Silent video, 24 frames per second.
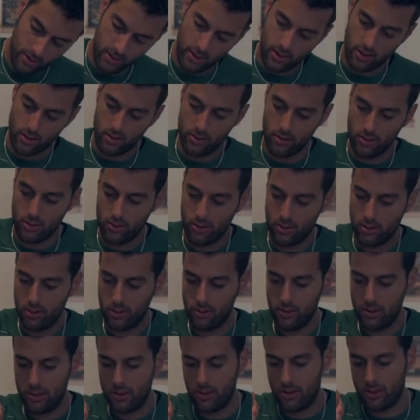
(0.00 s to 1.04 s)
There are
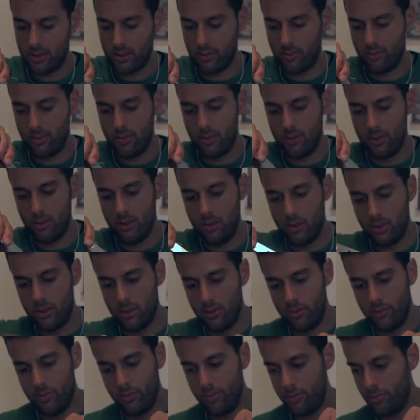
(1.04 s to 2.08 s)
also some little
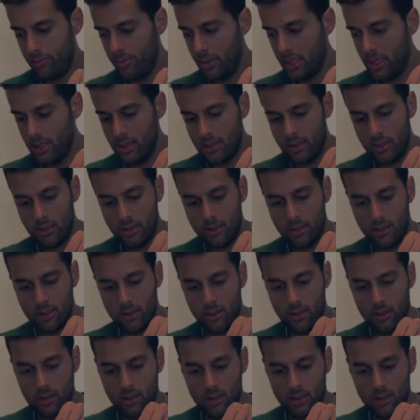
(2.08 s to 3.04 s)
pieces